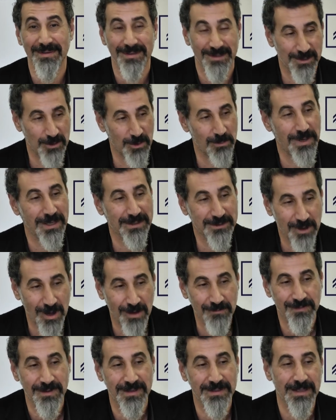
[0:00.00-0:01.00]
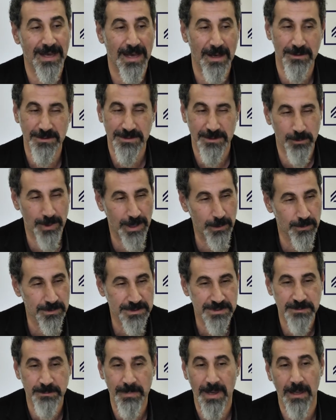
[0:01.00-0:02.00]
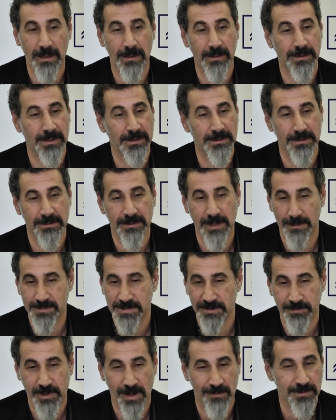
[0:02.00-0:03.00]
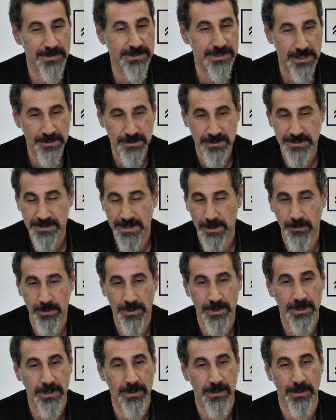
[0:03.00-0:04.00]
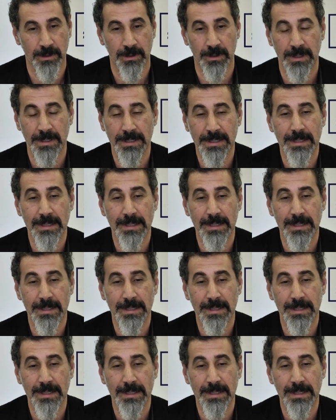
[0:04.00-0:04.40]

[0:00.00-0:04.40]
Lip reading: you know, made coffee in the house, the way it would smell, and the types of conversations that would occur.